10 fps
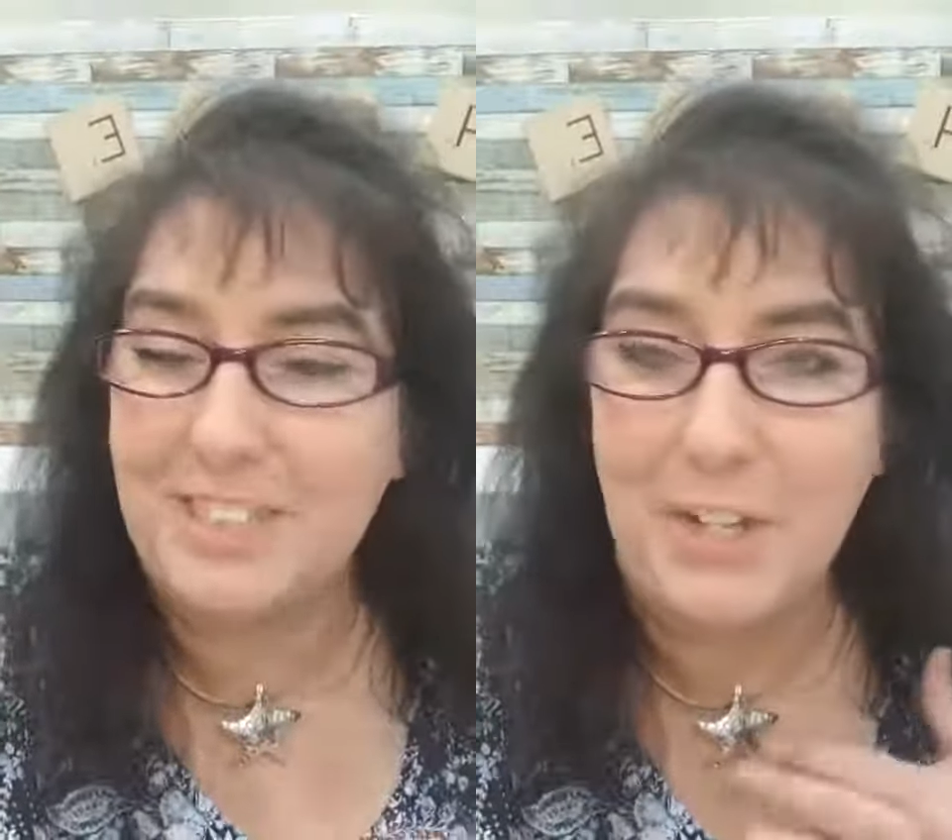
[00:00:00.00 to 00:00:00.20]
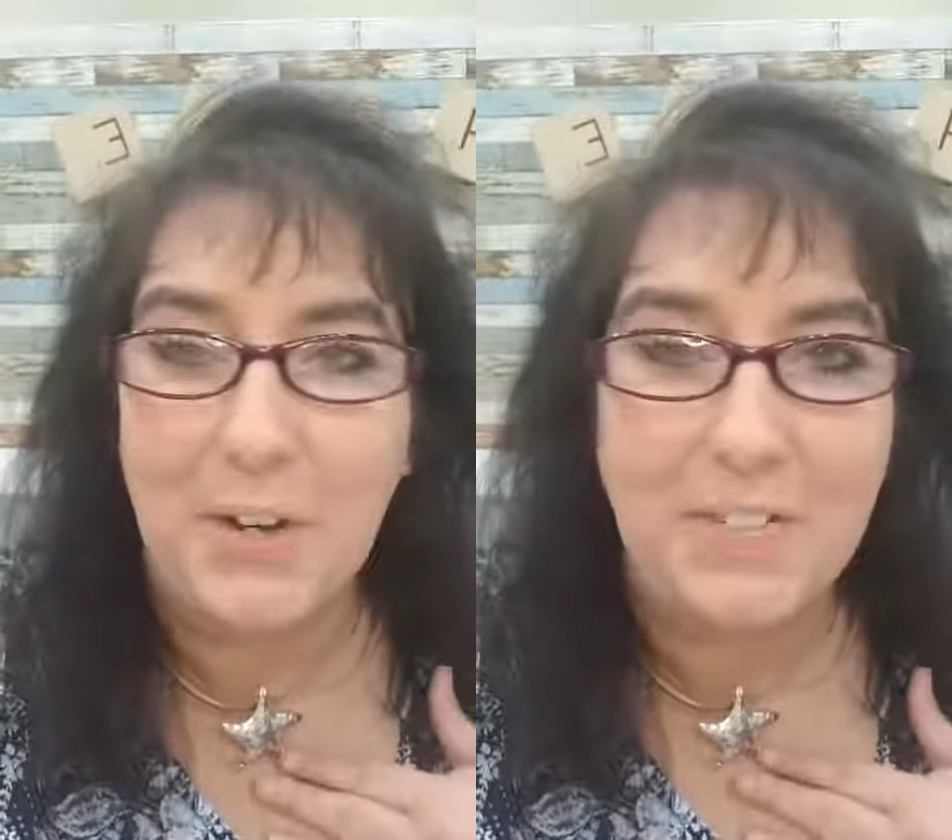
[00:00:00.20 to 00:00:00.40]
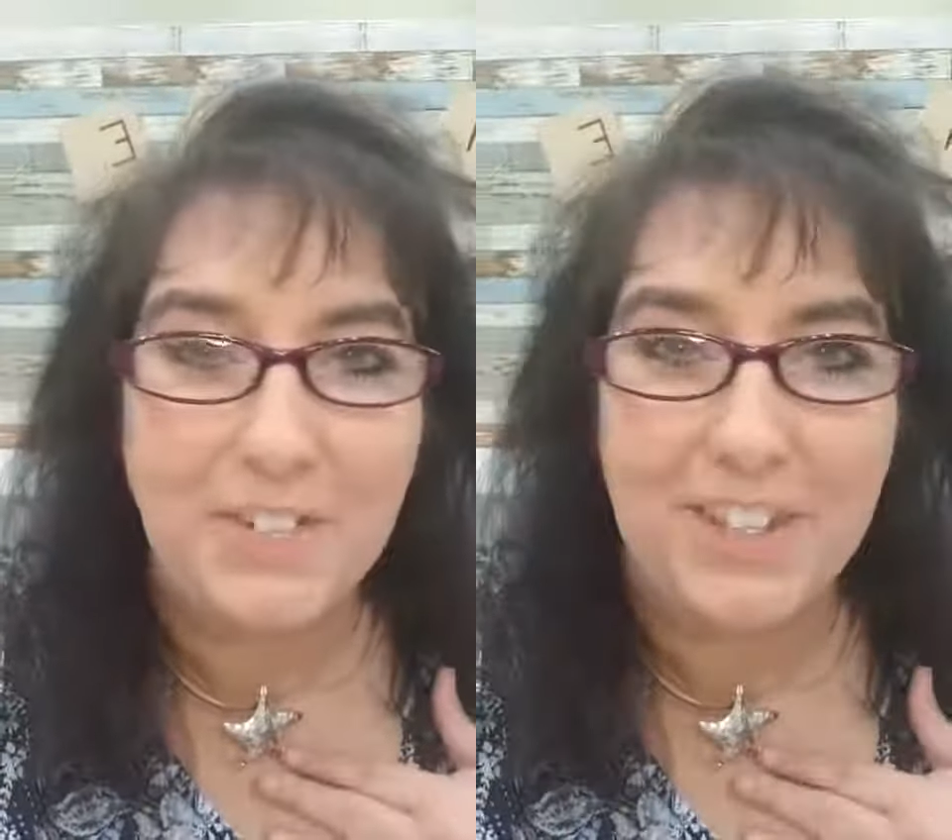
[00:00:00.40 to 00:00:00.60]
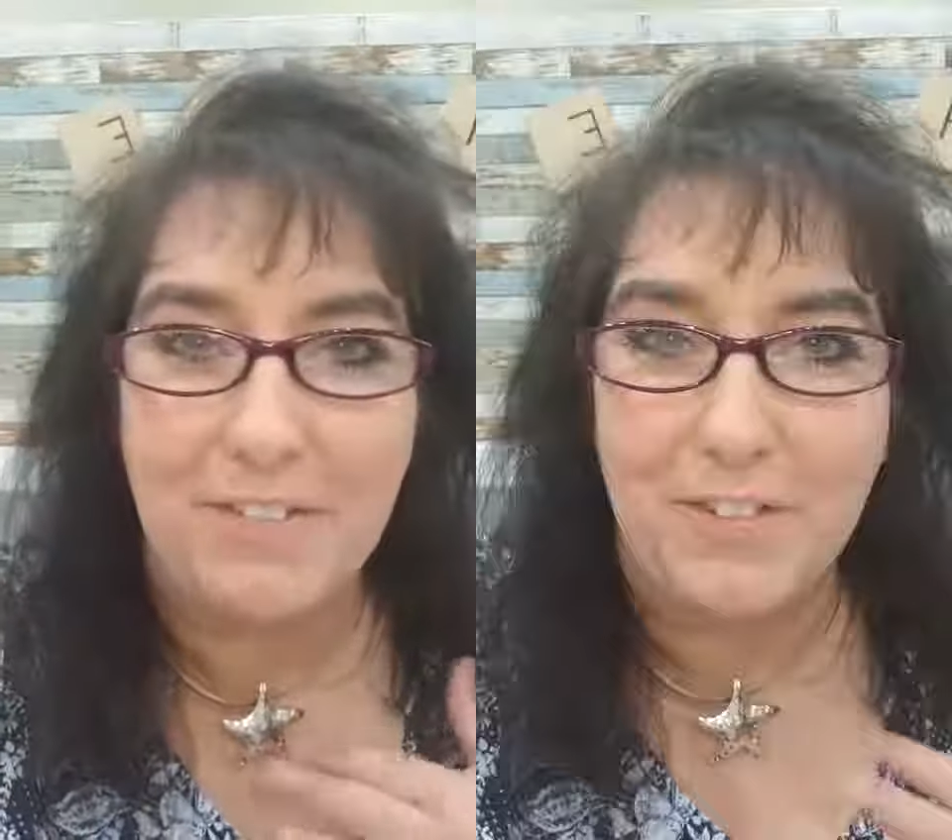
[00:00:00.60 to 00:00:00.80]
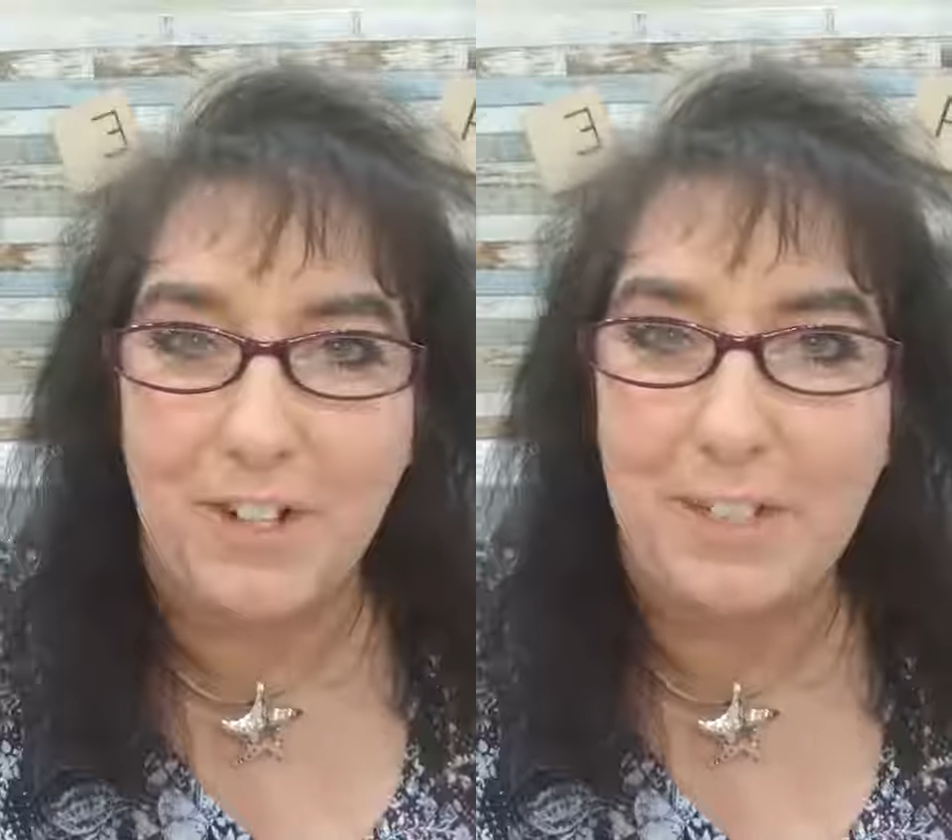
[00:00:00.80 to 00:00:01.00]
Sorry for the
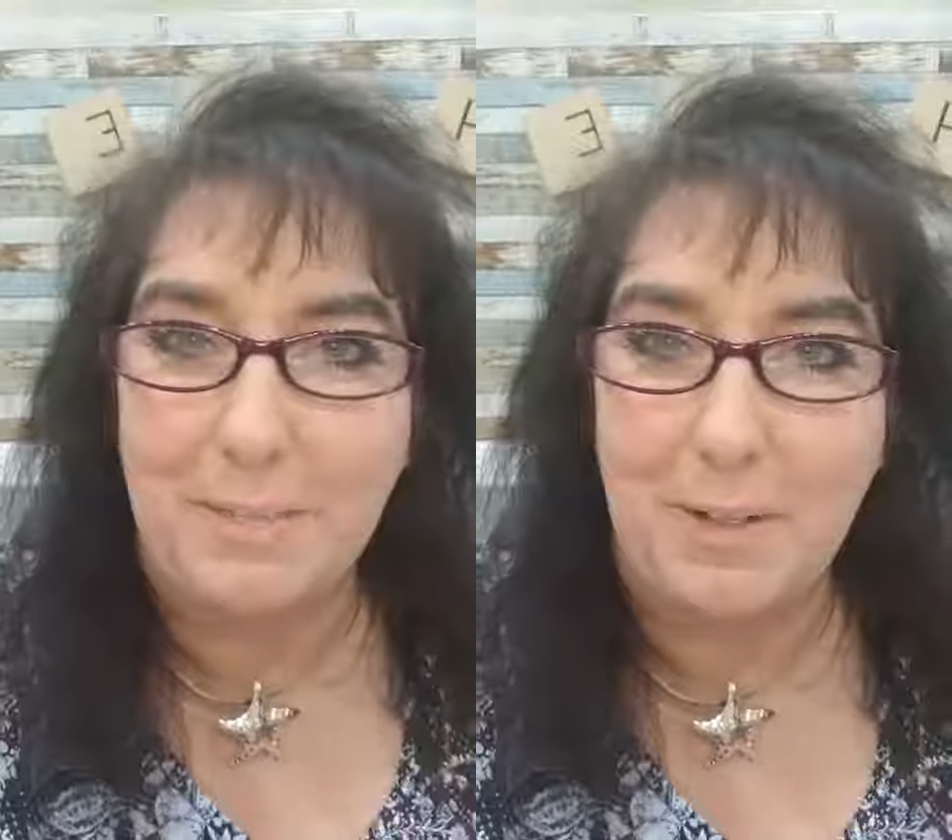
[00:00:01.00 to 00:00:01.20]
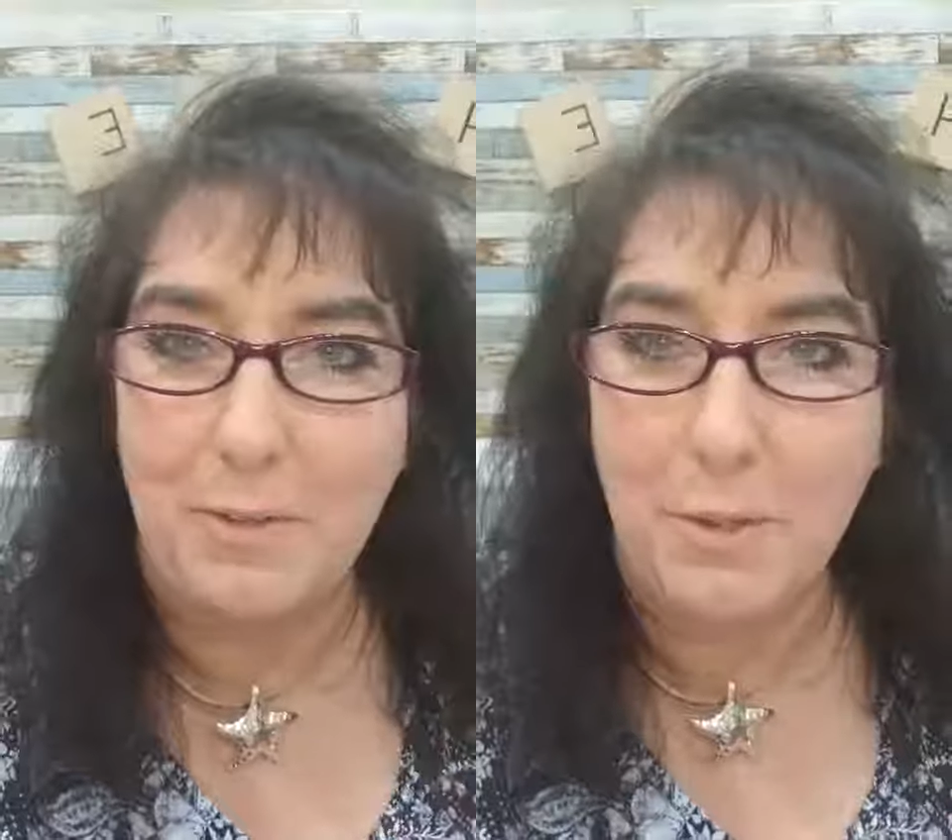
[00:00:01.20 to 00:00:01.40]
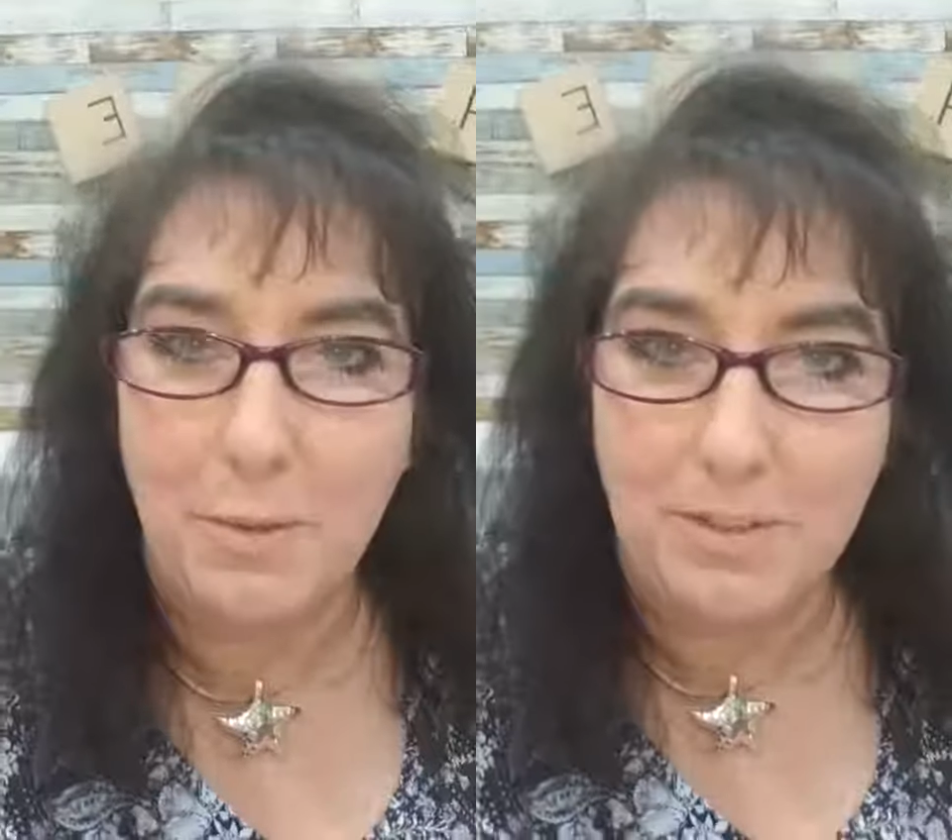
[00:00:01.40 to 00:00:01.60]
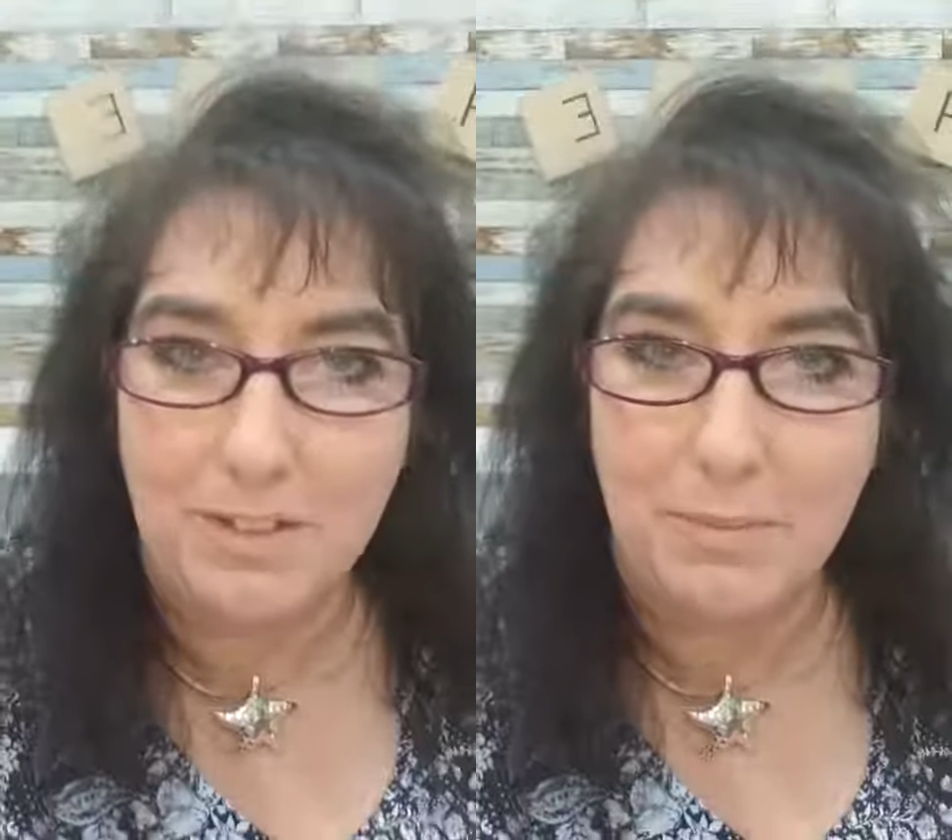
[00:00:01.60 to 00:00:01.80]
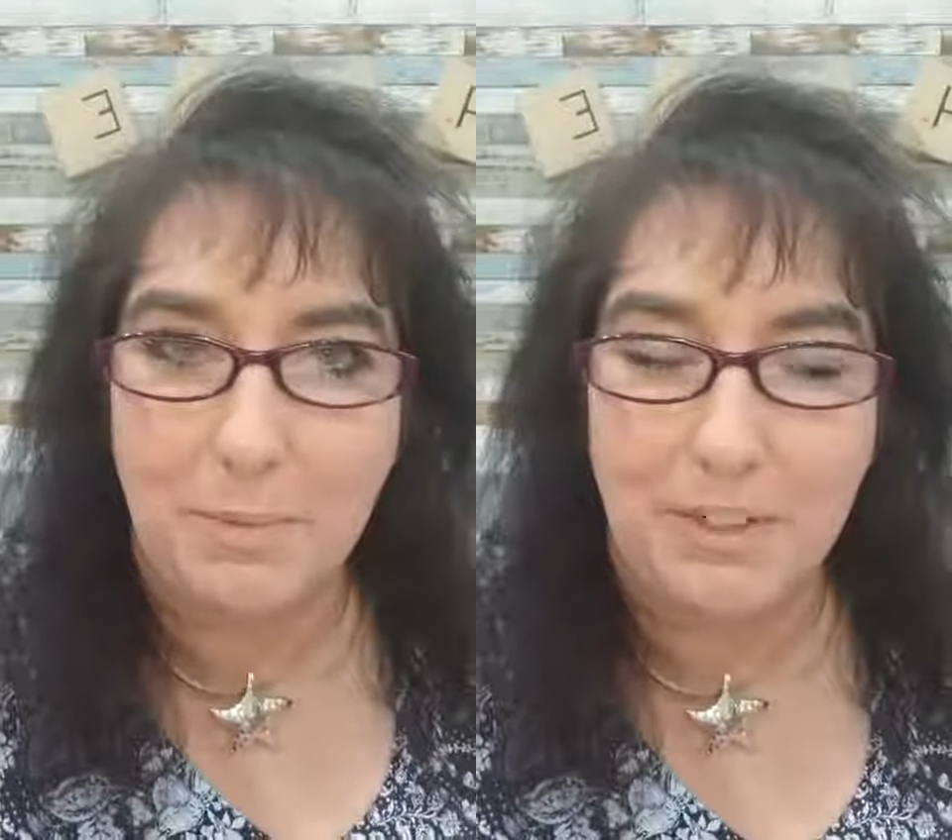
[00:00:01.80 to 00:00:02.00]
frog in my throat
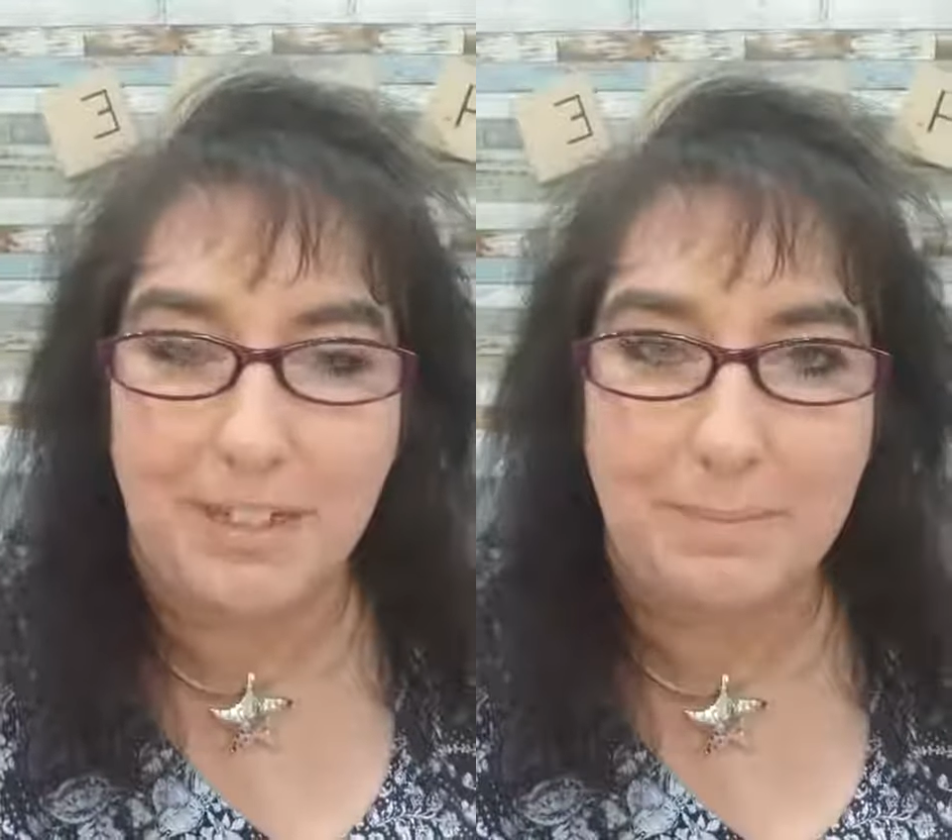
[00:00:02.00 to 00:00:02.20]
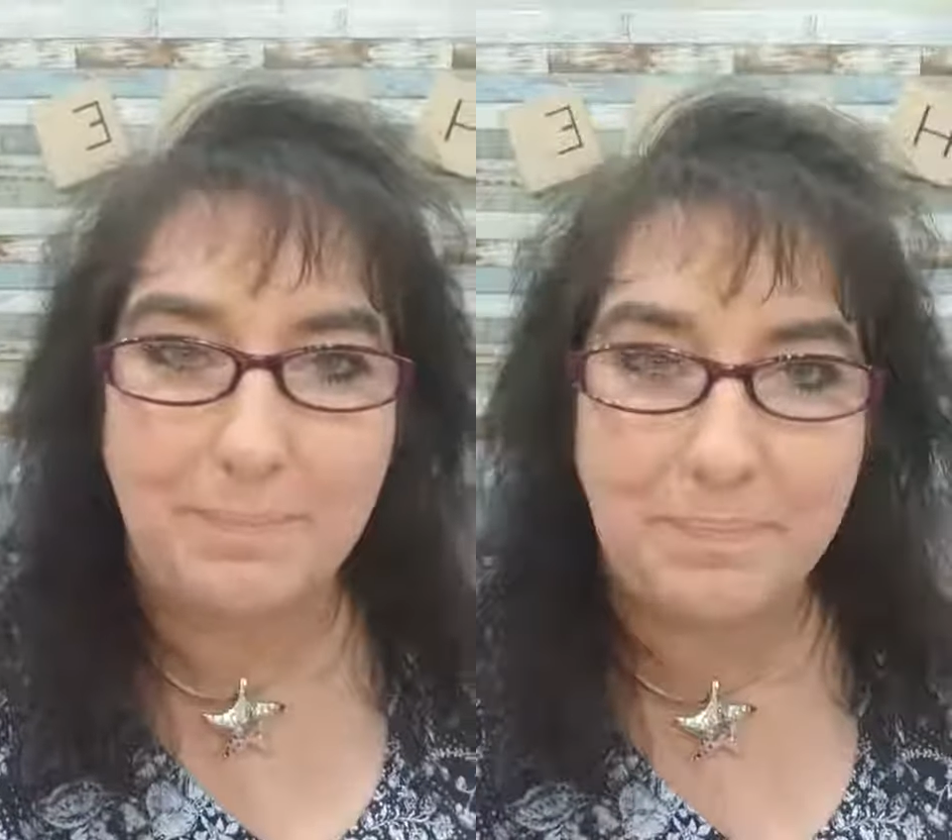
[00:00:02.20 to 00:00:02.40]
this morning.